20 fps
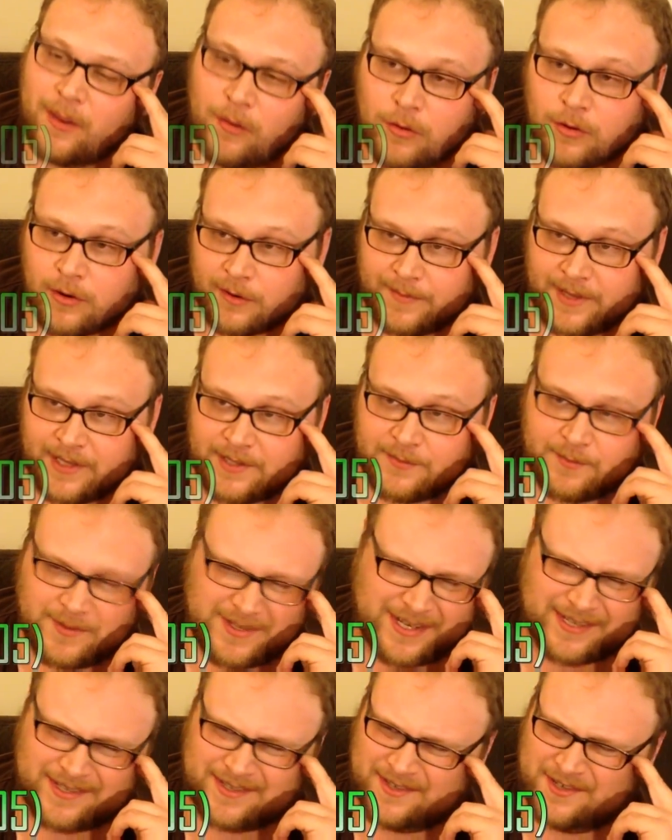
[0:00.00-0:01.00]
Pilgrimage,
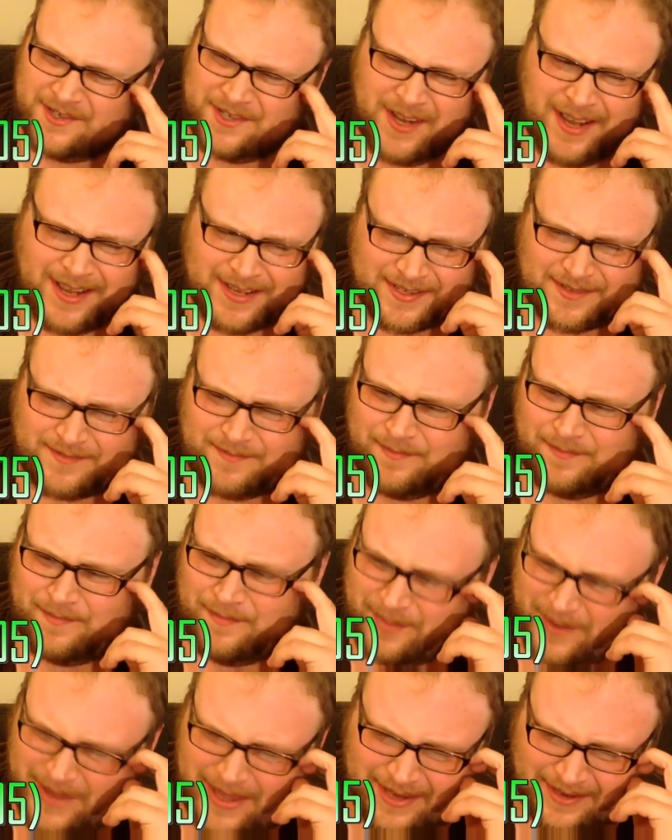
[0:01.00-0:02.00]
which has
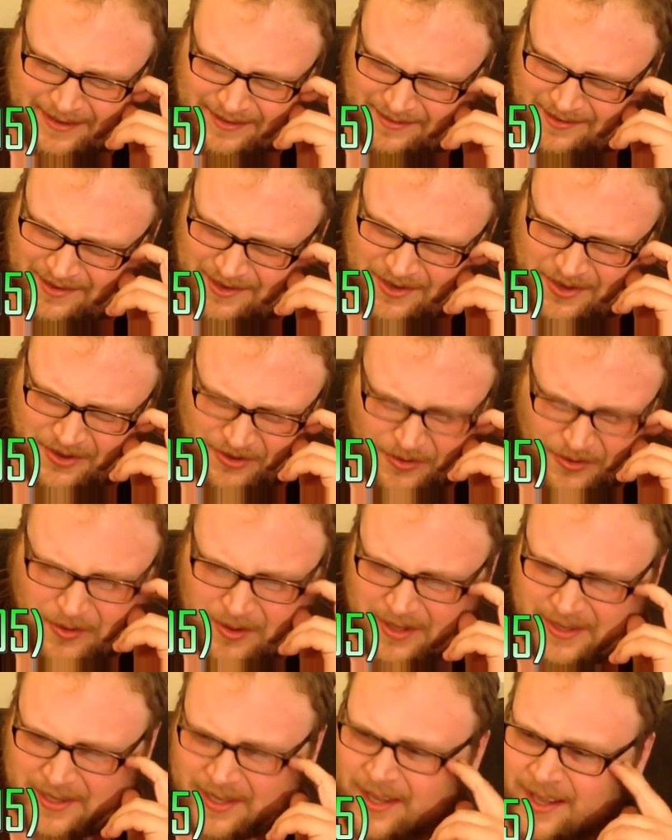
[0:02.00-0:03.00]
just been
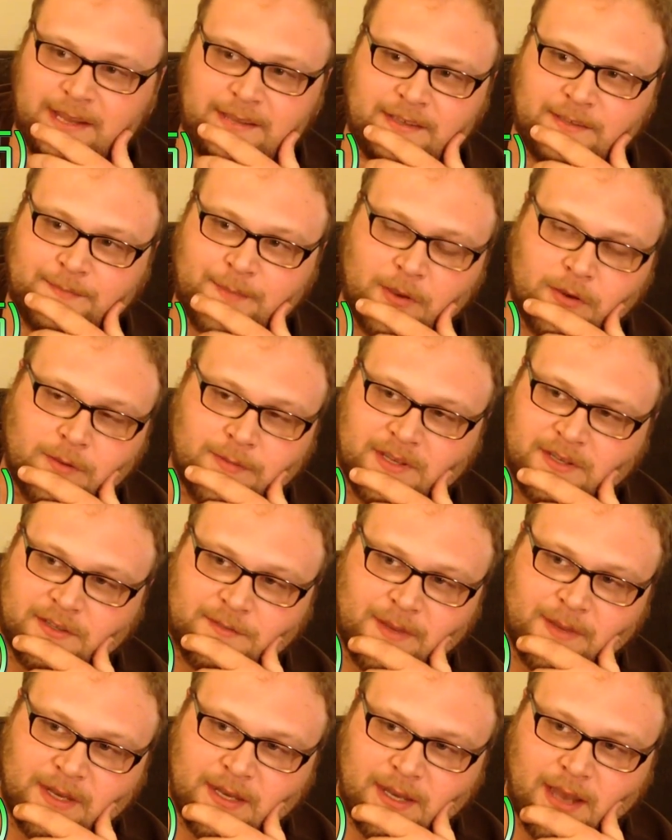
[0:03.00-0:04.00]
good. Nissa's Pilgrimage
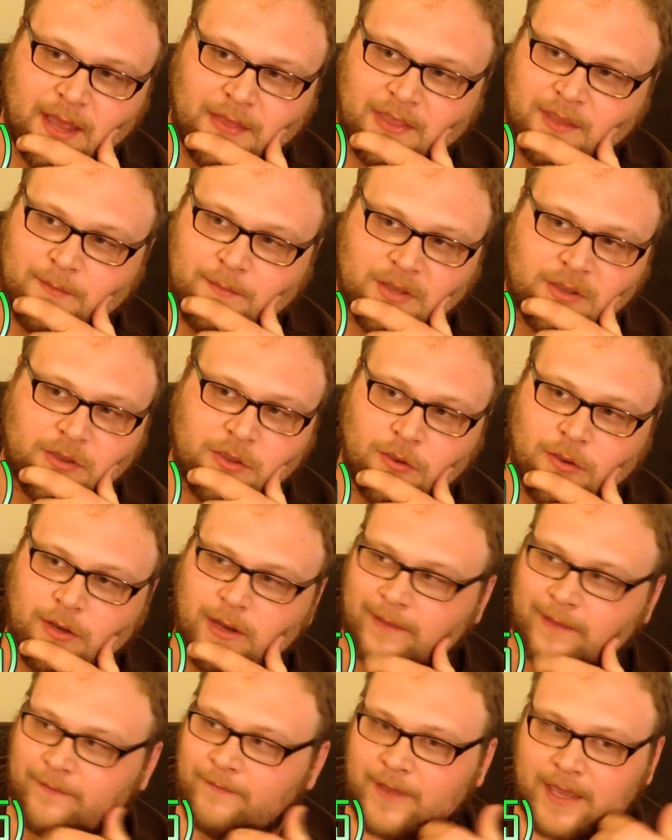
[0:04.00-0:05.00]
has been nothing but
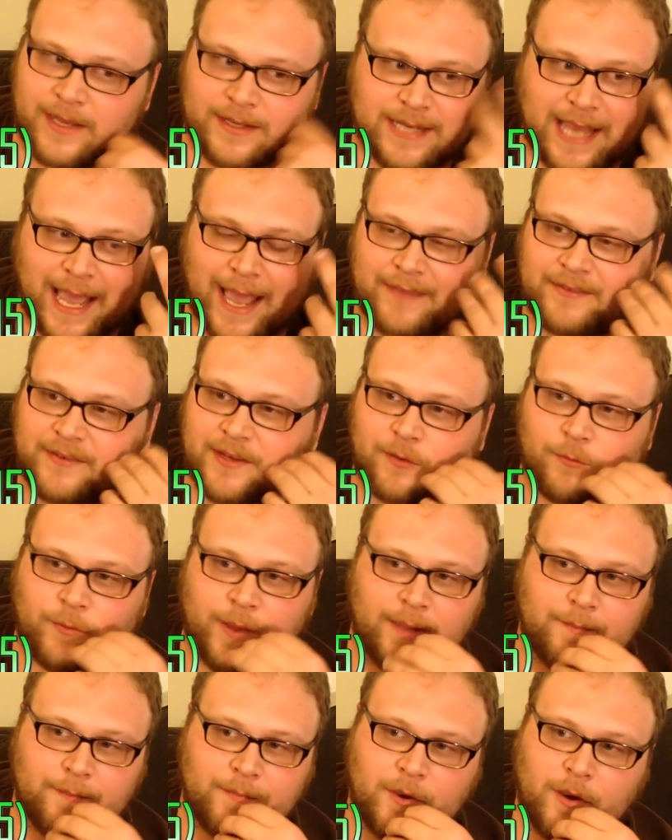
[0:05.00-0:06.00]
good. A fantastic
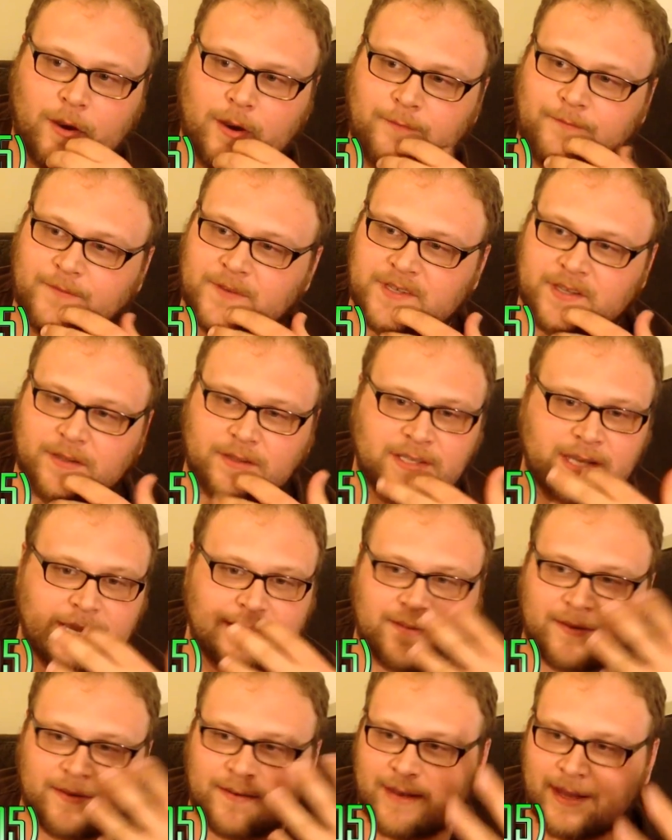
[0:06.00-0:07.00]
ramp card,
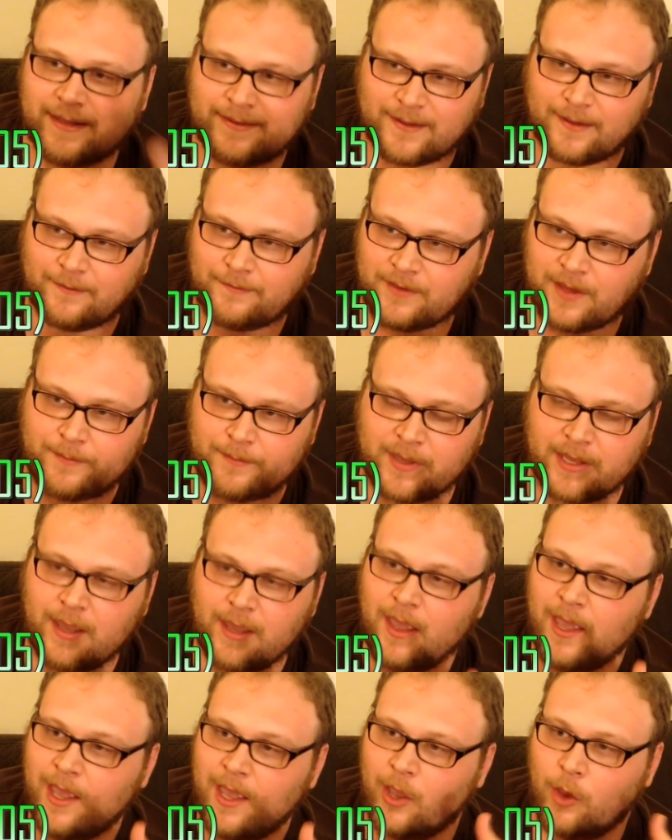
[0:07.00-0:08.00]
facilitates Nissa
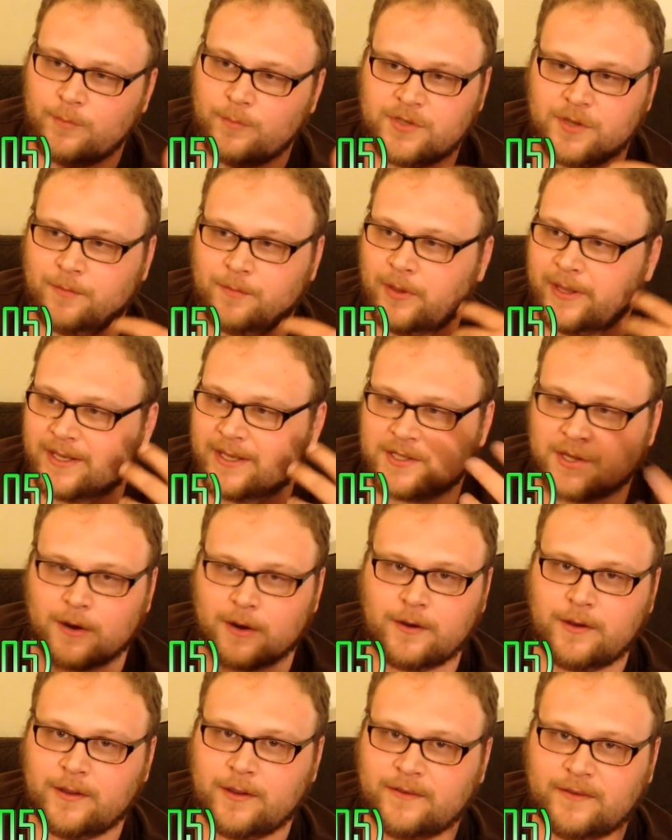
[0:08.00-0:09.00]
flipping, helps you play a
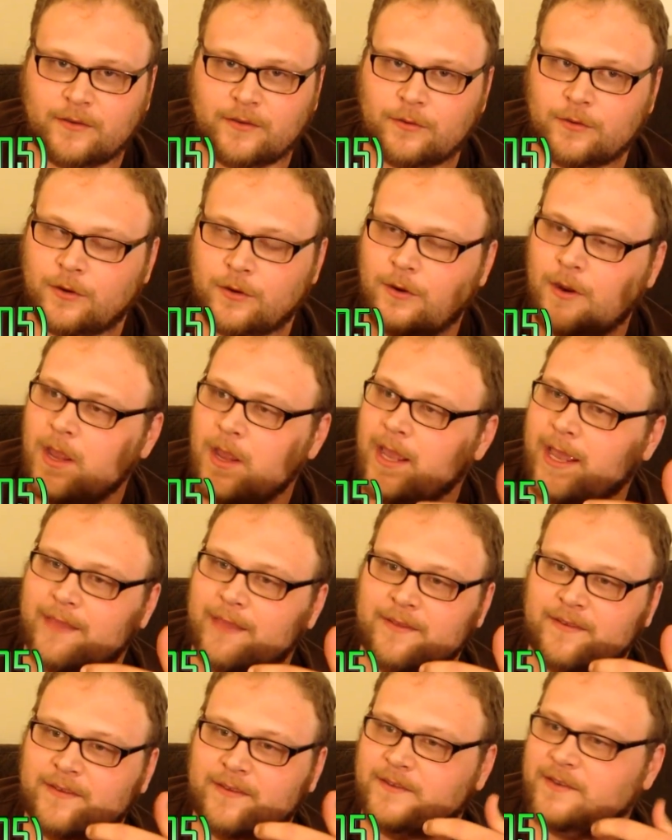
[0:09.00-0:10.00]
Tarka sooner,
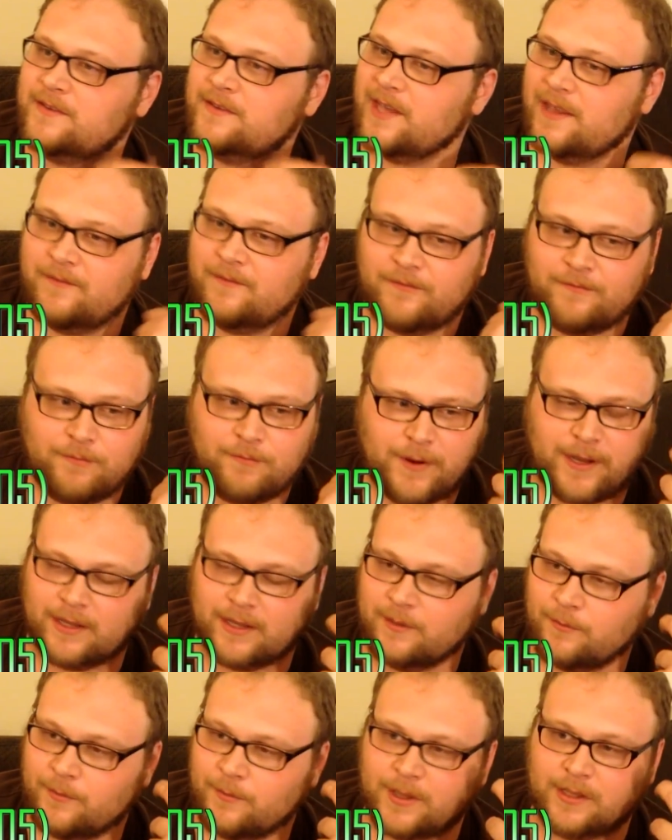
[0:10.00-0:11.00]
and this is just a
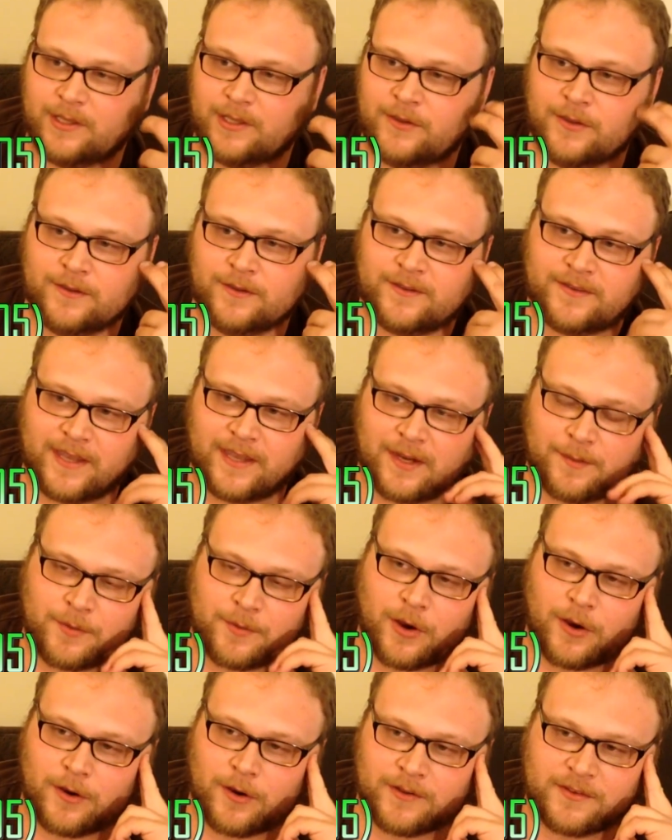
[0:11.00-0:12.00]
really, really good
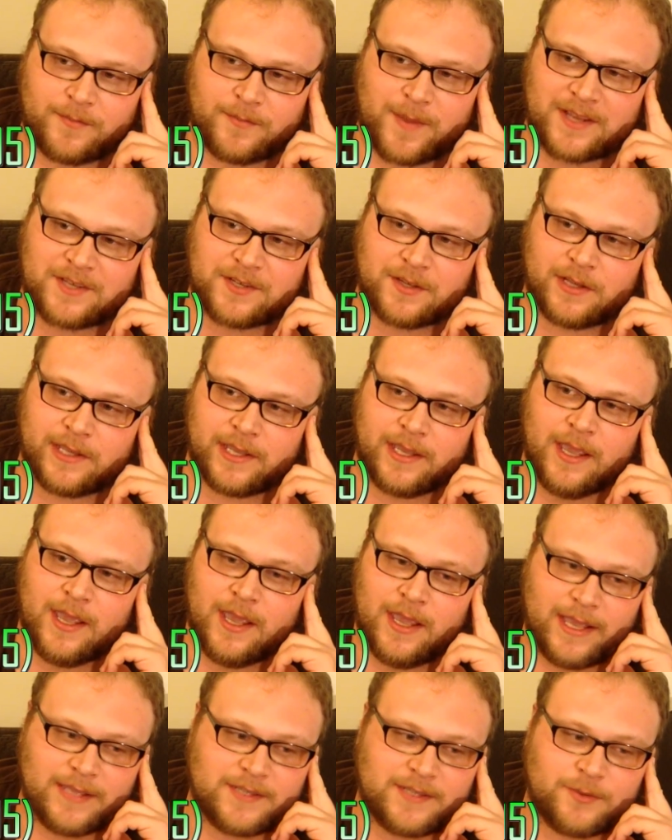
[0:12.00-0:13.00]
setup card, especially,
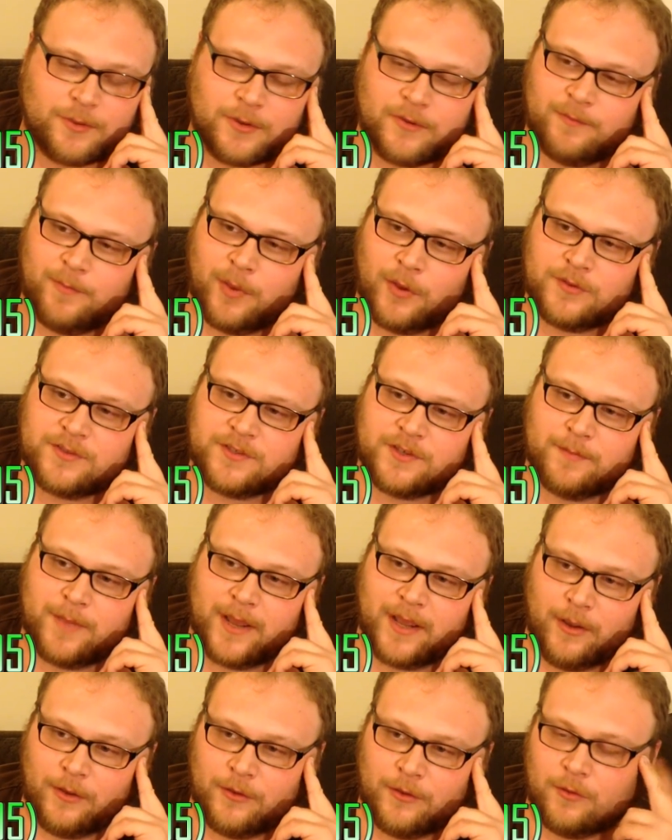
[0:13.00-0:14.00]
it's sort of bolstered
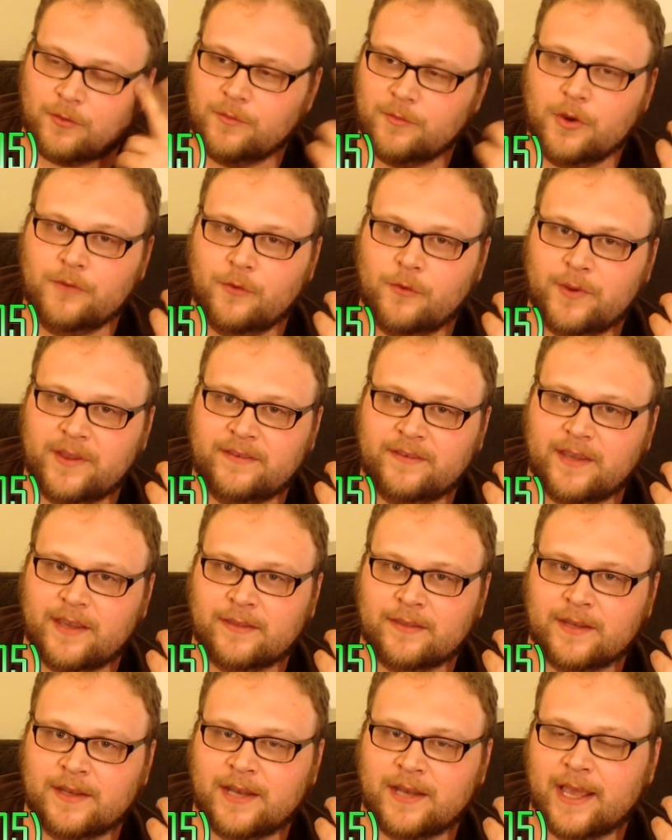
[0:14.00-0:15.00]
by all the removal we
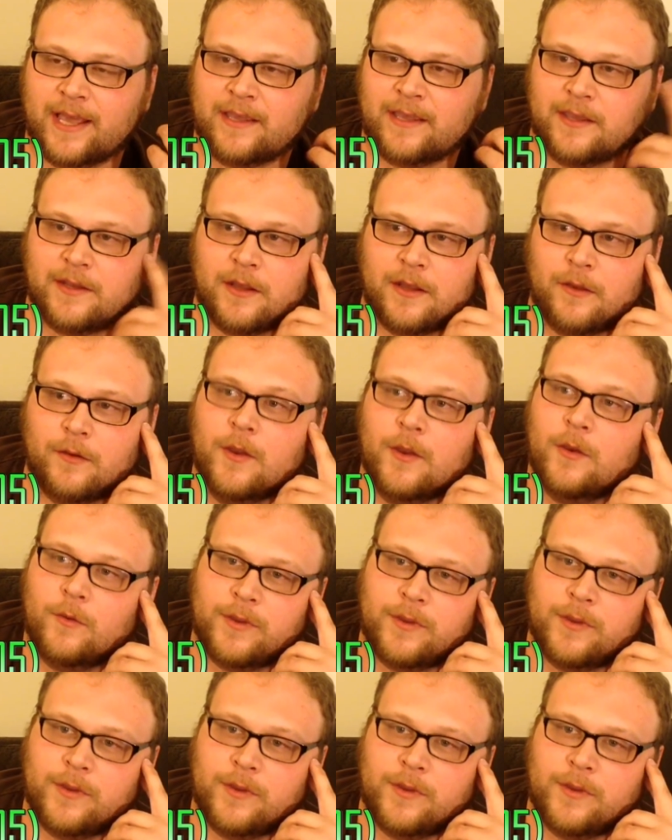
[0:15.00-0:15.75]
see in the deck, you know.